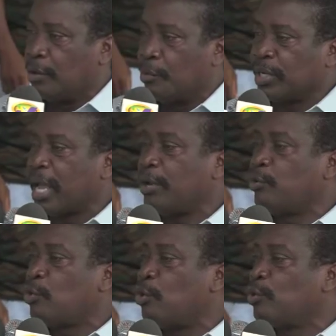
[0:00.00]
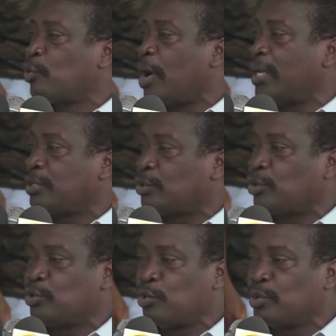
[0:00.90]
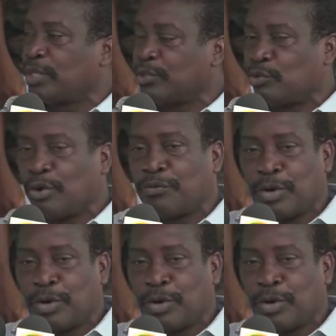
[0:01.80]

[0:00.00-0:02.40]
But I don't want you to use this road for